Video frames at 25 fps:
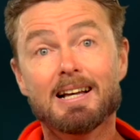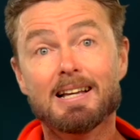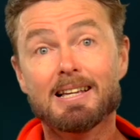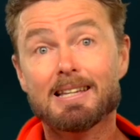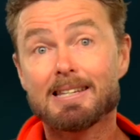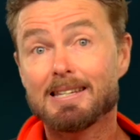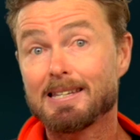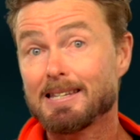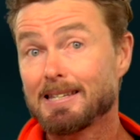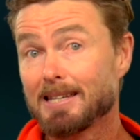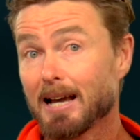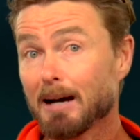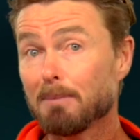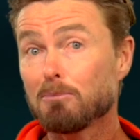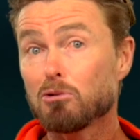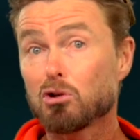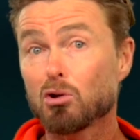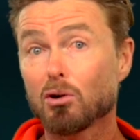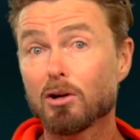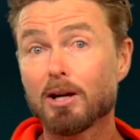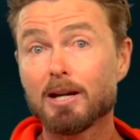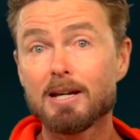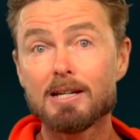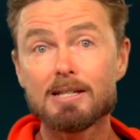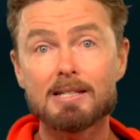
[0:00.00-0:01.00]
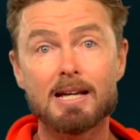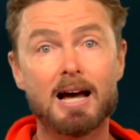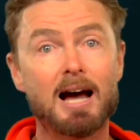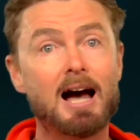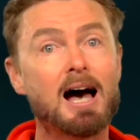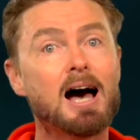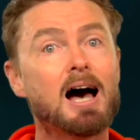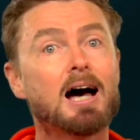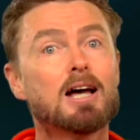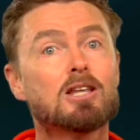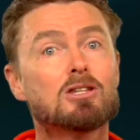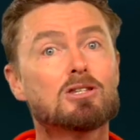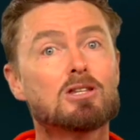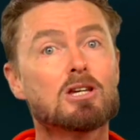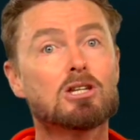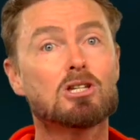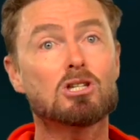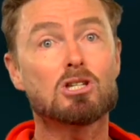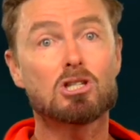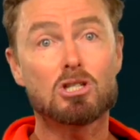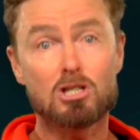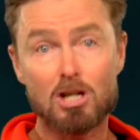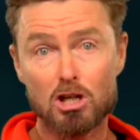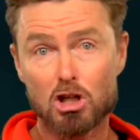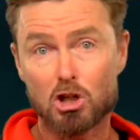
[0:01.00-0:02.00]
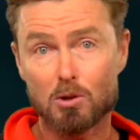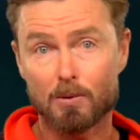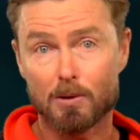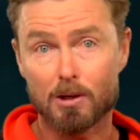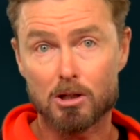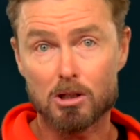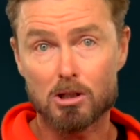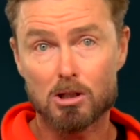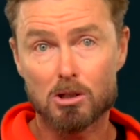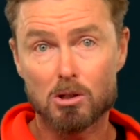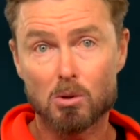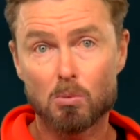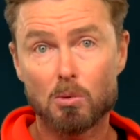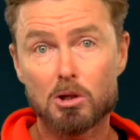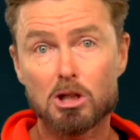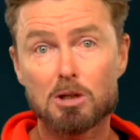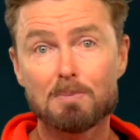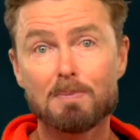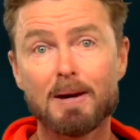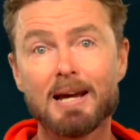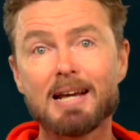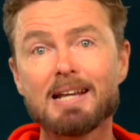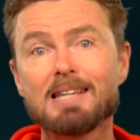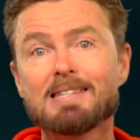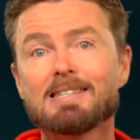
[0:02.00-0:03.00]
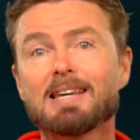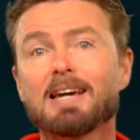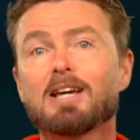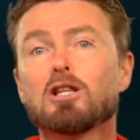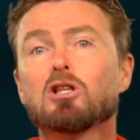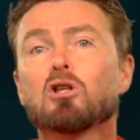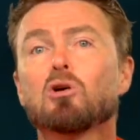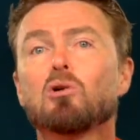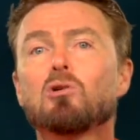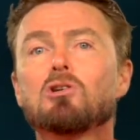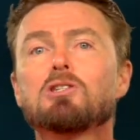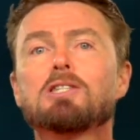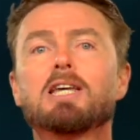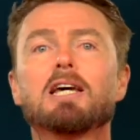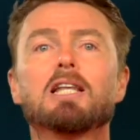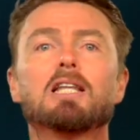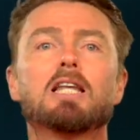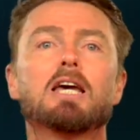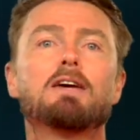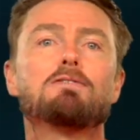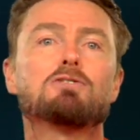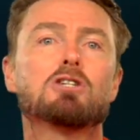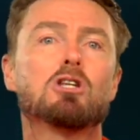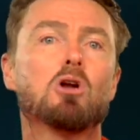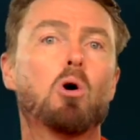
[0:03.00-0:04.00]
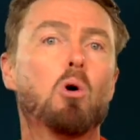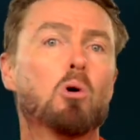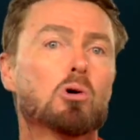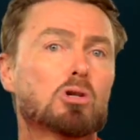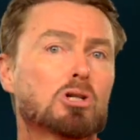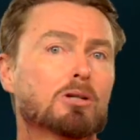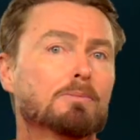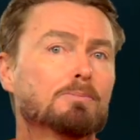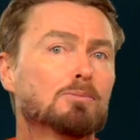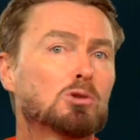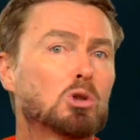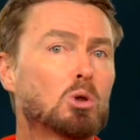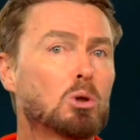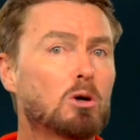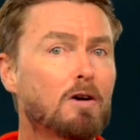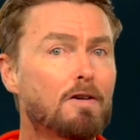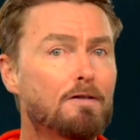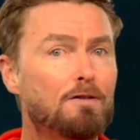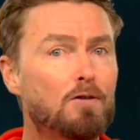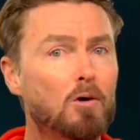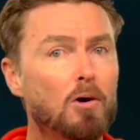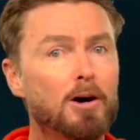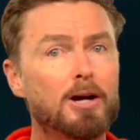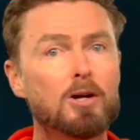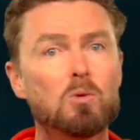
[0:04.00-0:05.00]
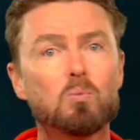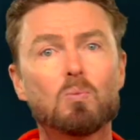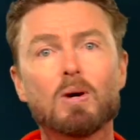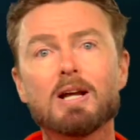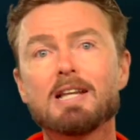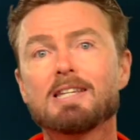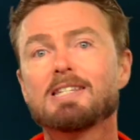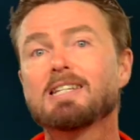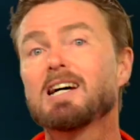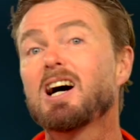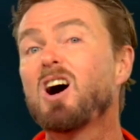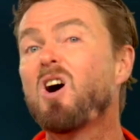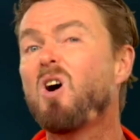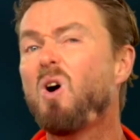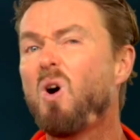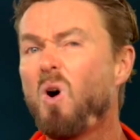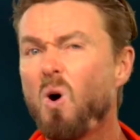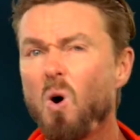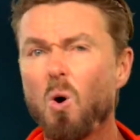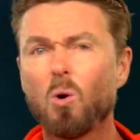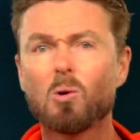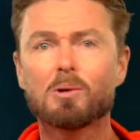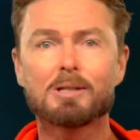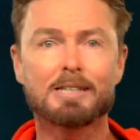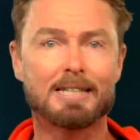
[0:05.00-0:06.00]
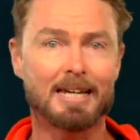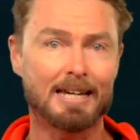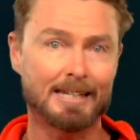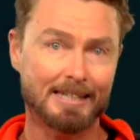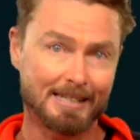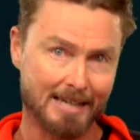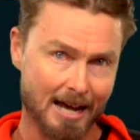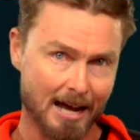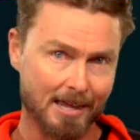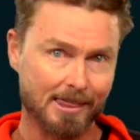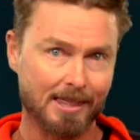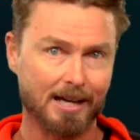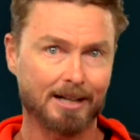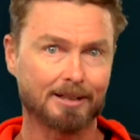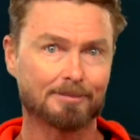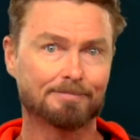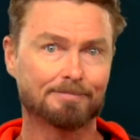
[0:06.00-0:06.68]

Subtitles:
Some trees are deciduous, which means they lose their leaves in autumn to avoid winter altogether.